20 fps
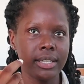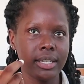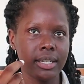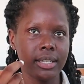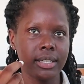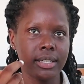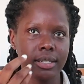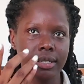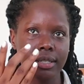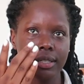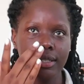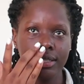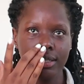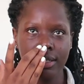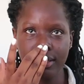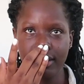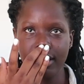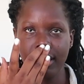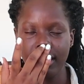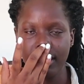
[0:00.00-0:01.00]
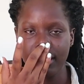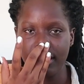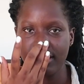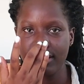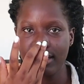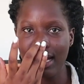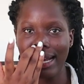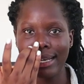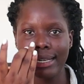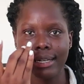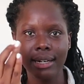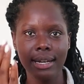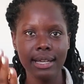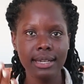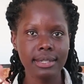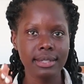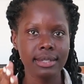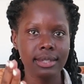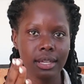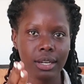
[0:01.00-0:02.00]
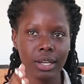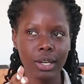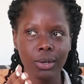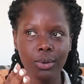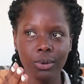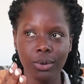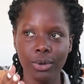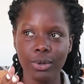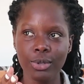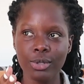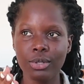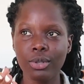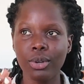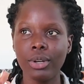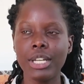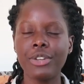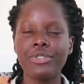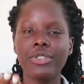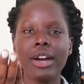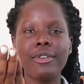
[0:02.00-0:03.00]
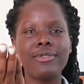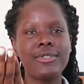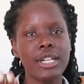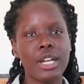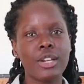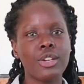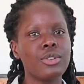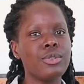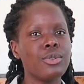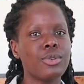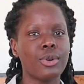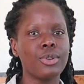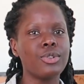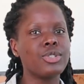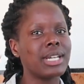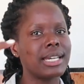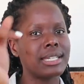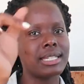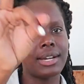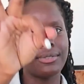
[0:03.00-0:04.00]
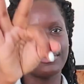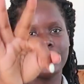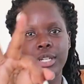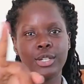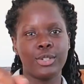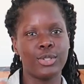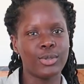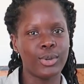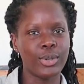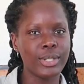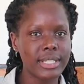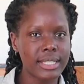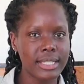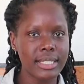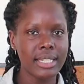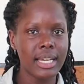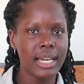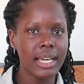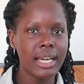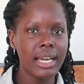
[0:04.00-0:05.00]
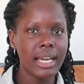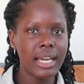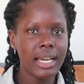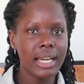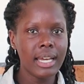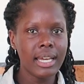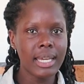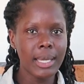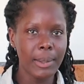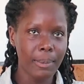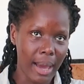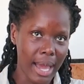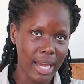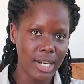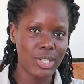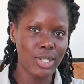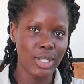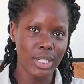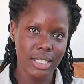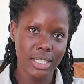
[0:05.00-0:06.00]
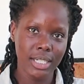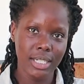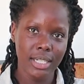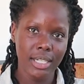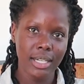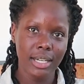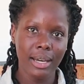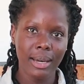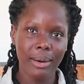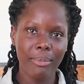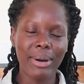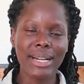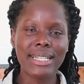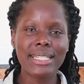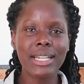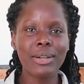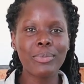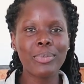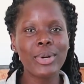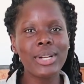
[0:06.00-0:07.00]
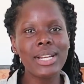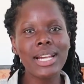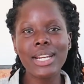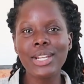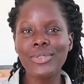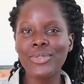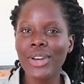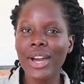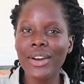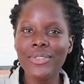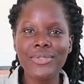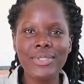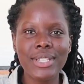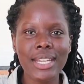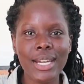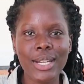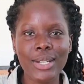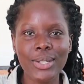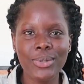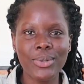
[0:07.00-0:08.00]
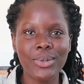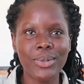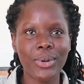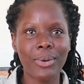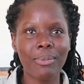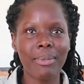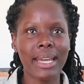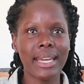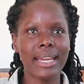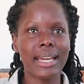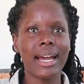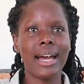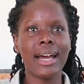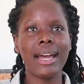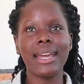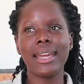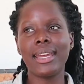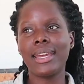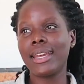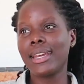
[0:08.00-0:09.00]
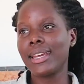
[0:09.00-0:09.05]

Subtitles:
I think. Yeah, it's at least €3. So if you have €10, you just have 3 shots. Imagine. But in Poland, if you have €10, my guy,